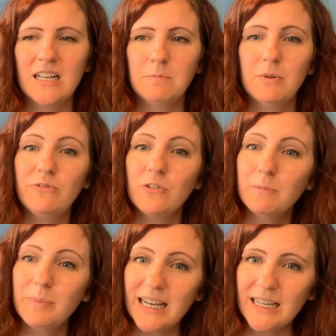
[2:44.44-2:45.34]
Before
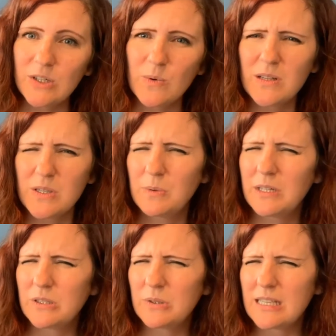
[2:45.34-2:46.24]
bed, you also
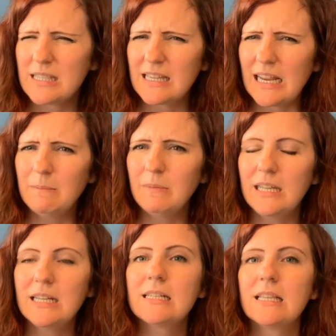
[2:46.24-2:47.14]
want to do the same
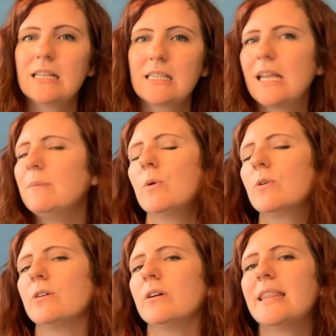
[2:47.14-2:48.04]
things in the same
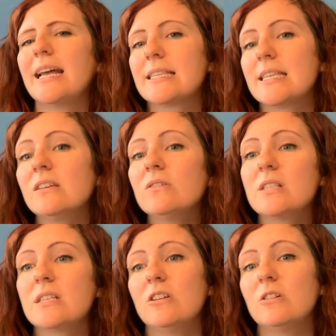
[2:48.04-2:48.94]
order, and that
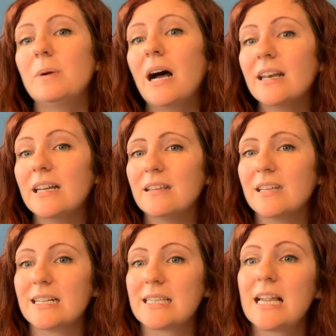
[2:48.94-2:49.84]
signals to your body
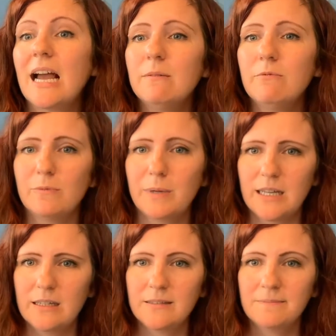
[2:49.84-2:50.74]
that it's time for
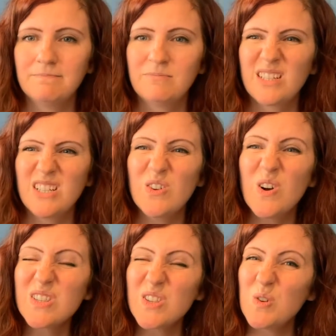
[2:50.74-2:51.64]
bed. You
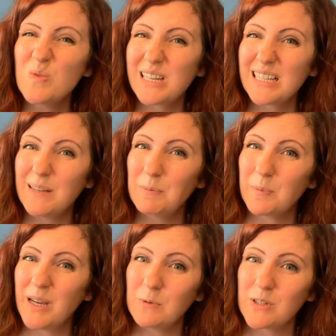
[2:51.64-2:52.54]
also want to keep your
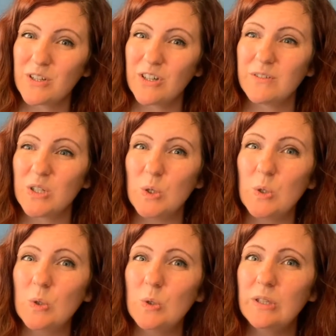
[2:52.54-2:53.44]
bed reserved
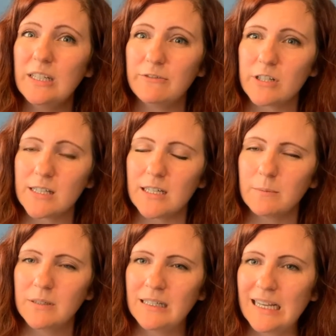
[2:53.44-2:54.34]
only for sleep
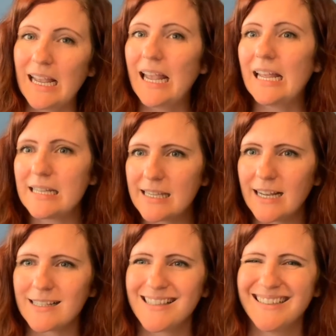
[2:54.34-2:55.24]
and
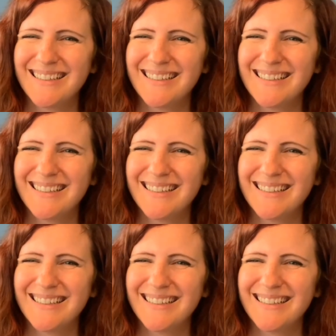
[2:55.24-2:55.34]
sex.